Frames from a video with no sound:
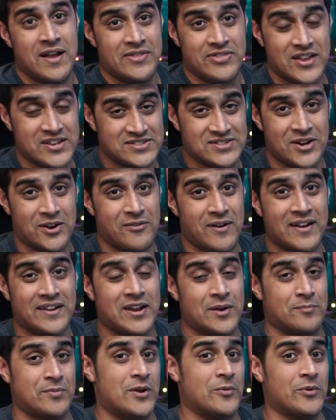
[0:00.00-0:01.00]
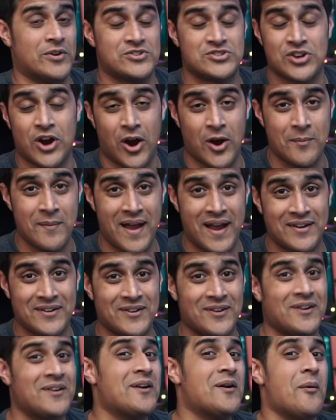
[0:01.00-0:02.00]
This Nidoran can breed with
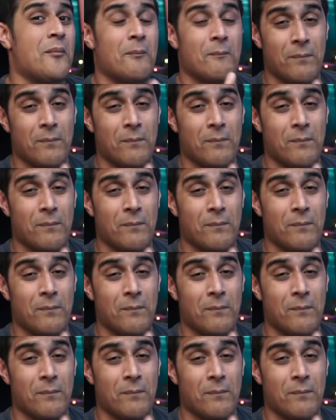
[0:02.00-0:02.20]
Charmander,